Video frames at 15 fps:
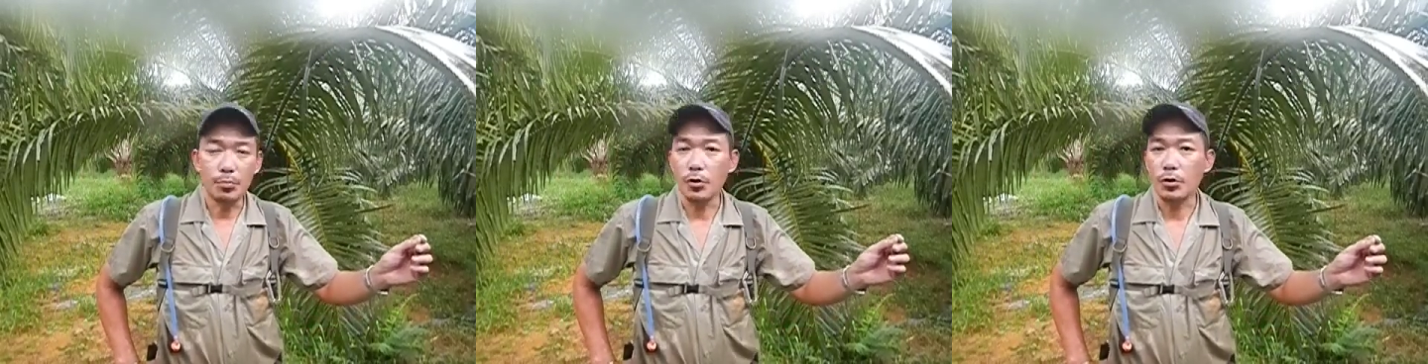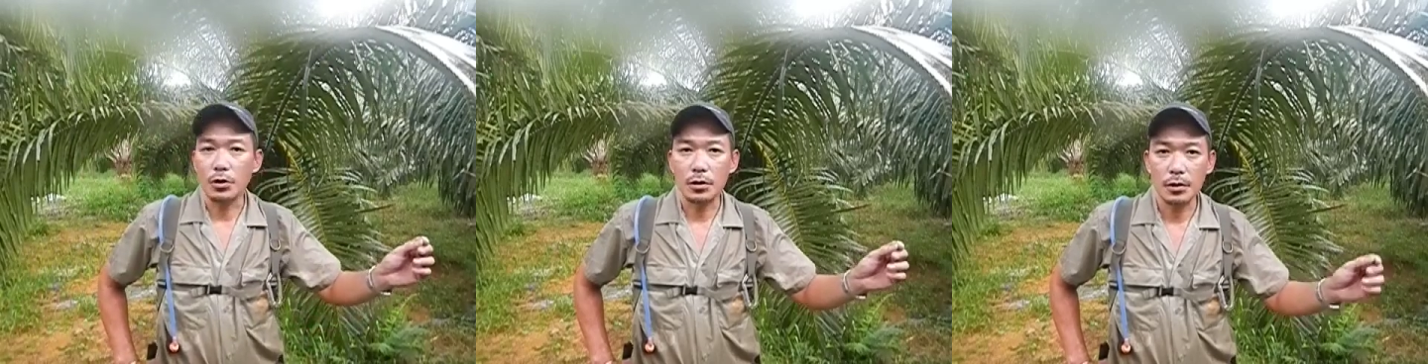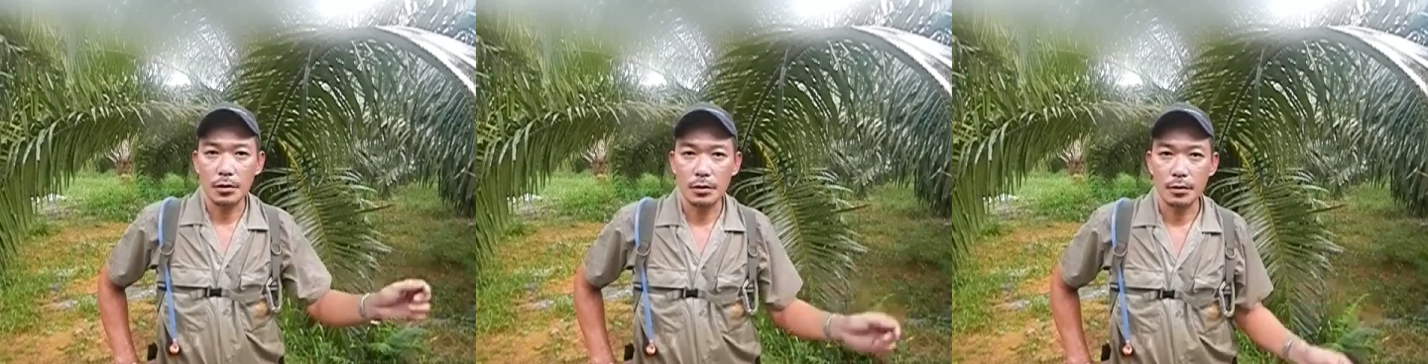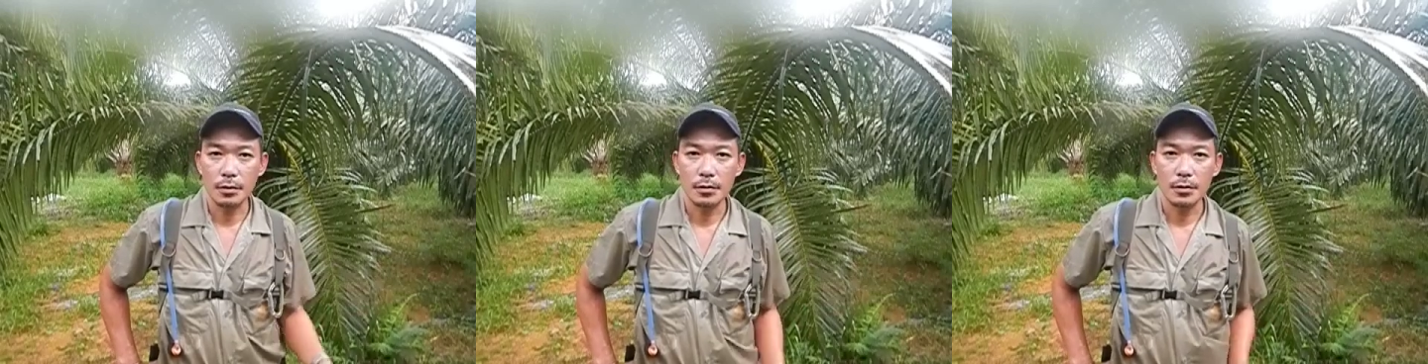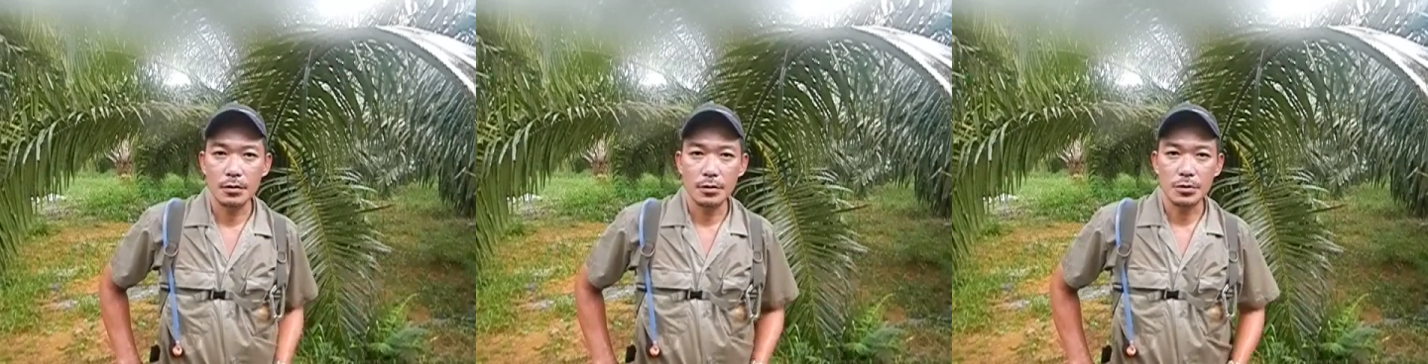book.
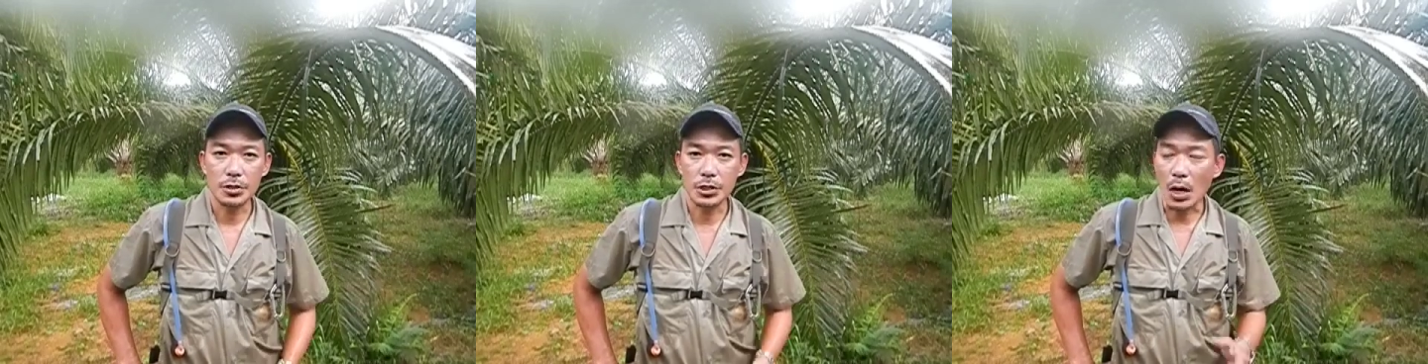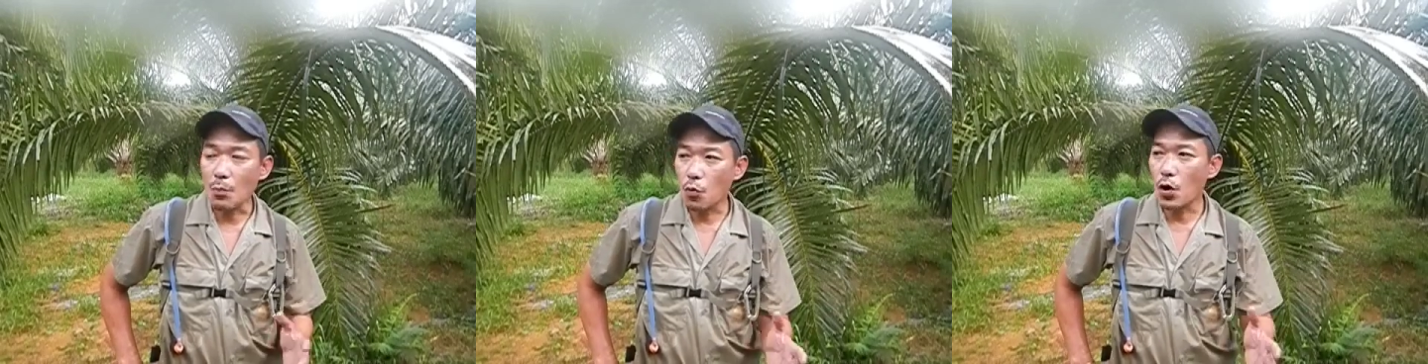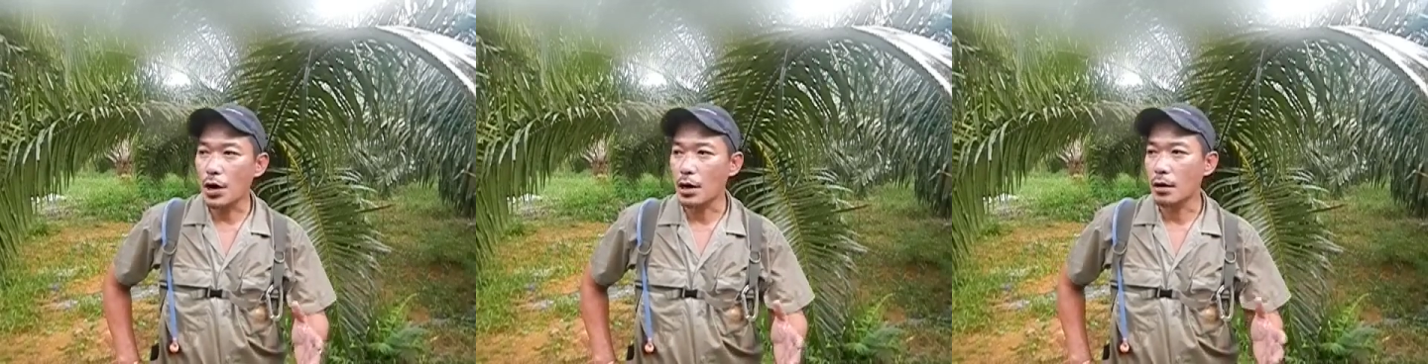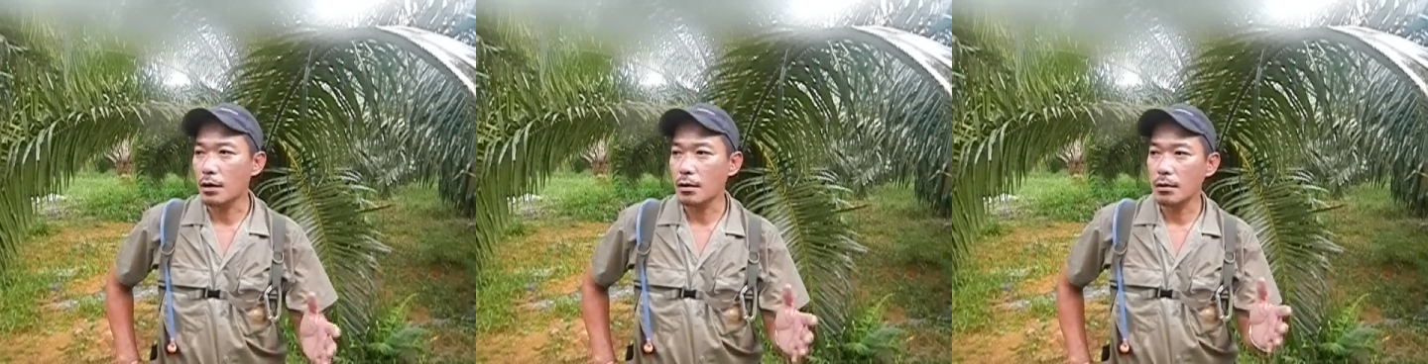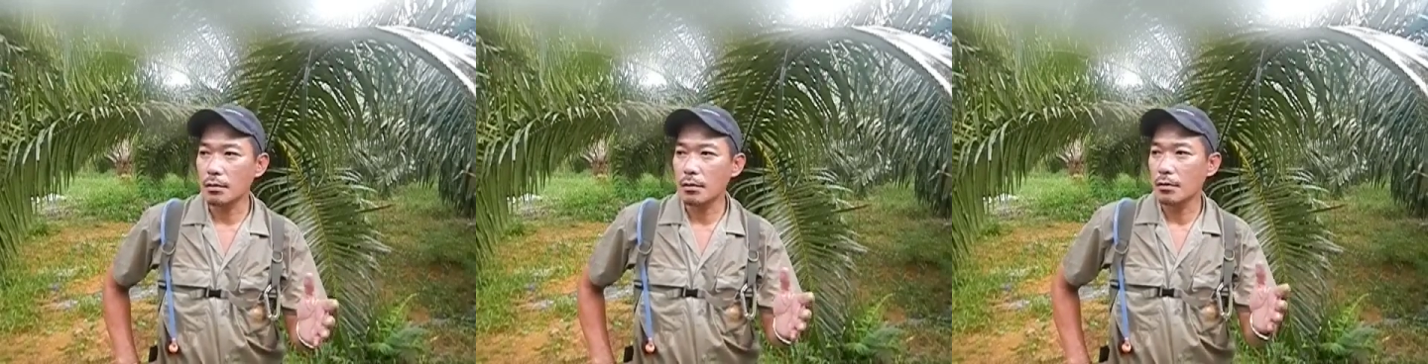Somewhere,
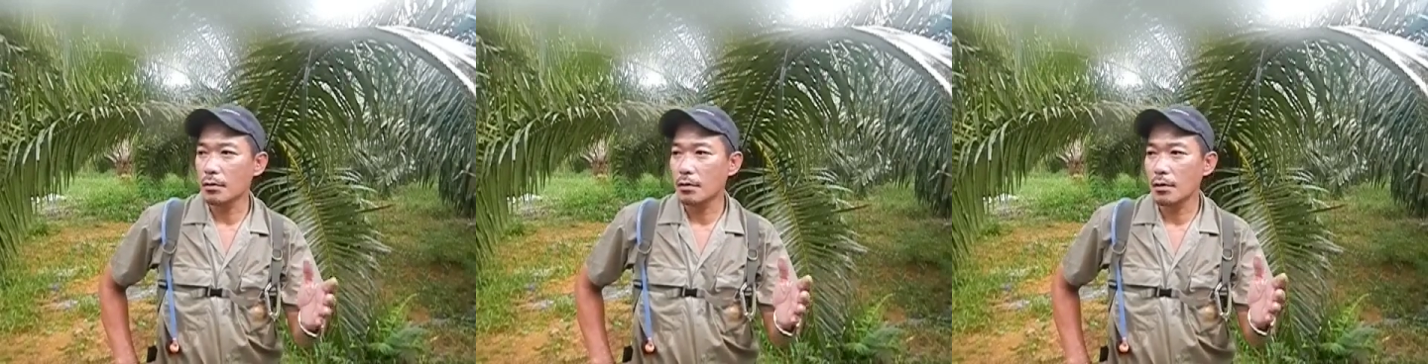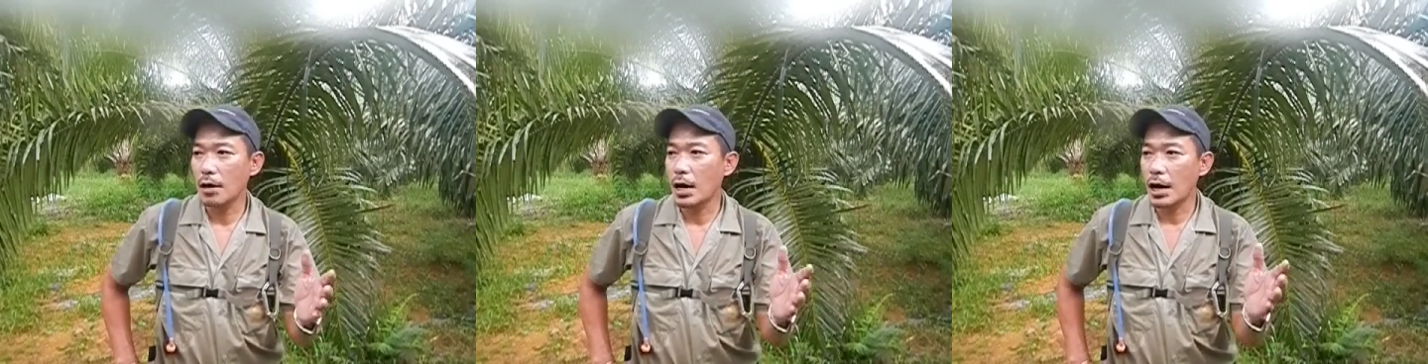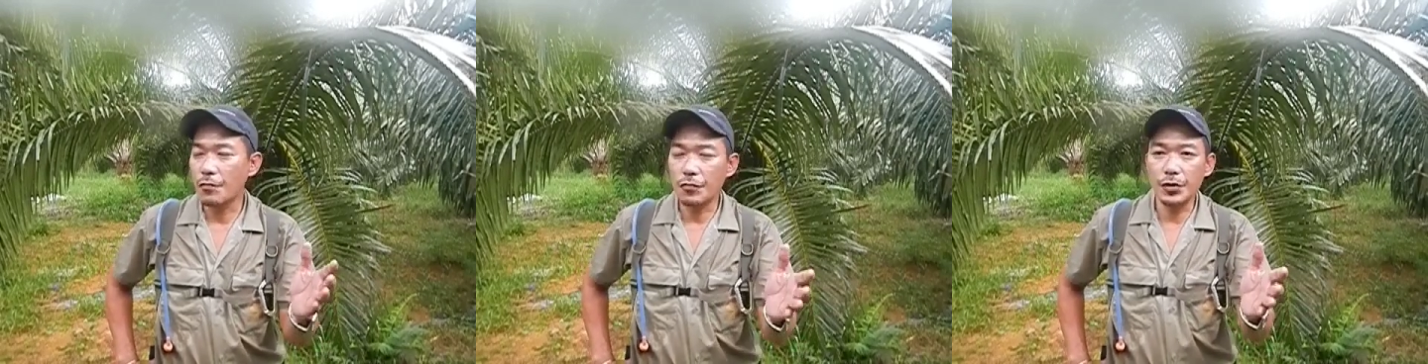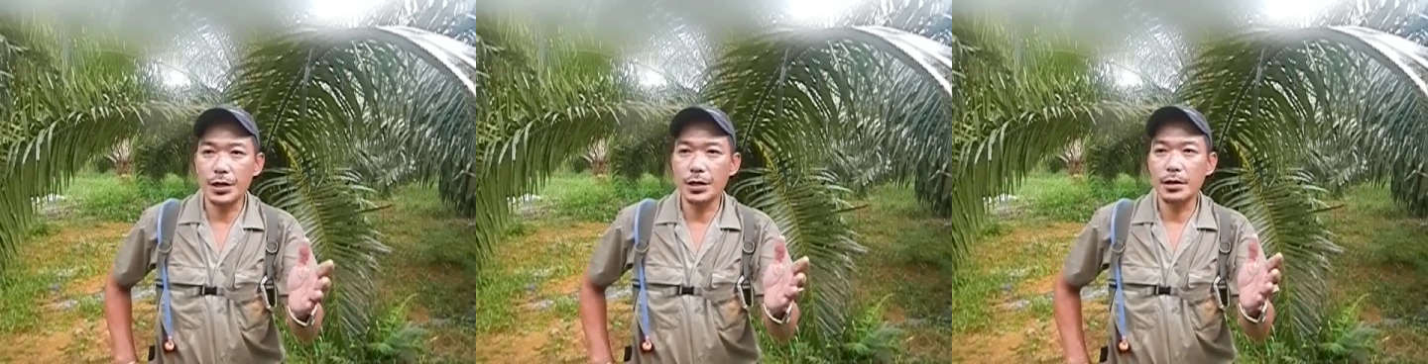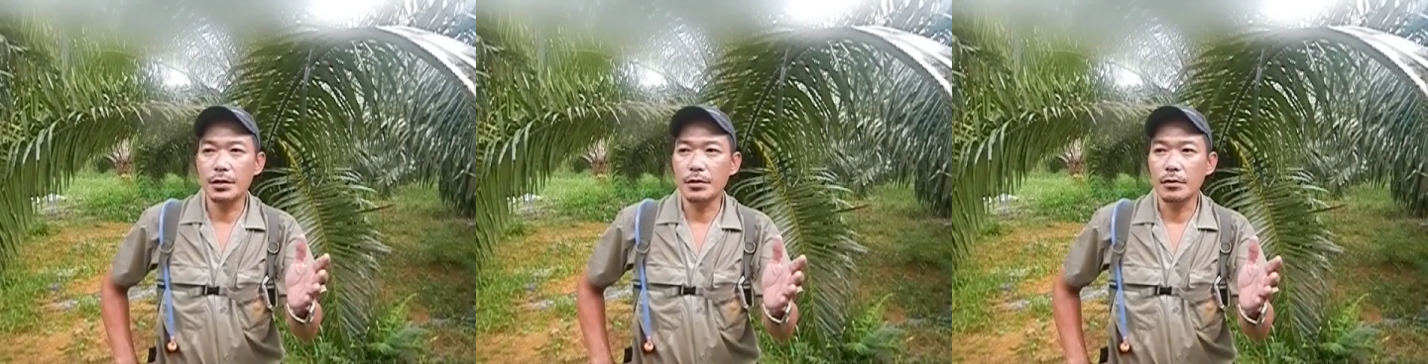
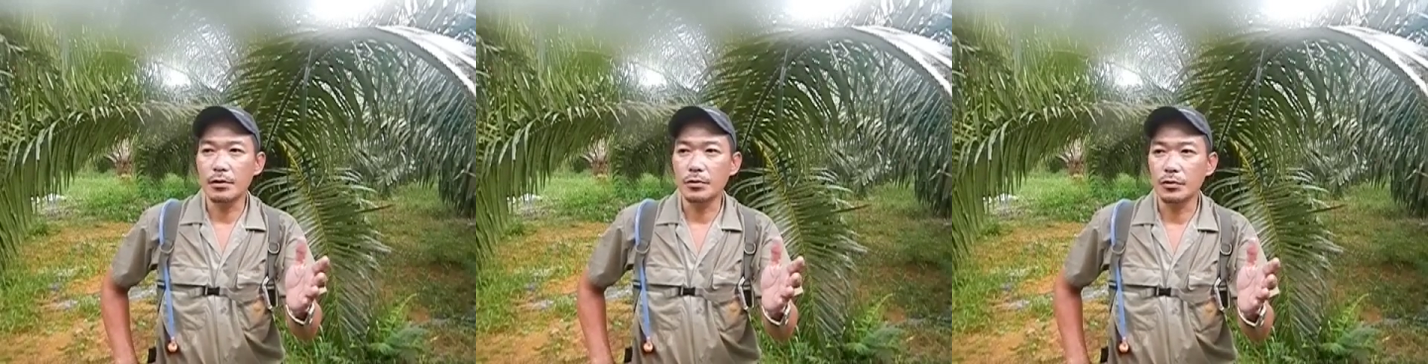every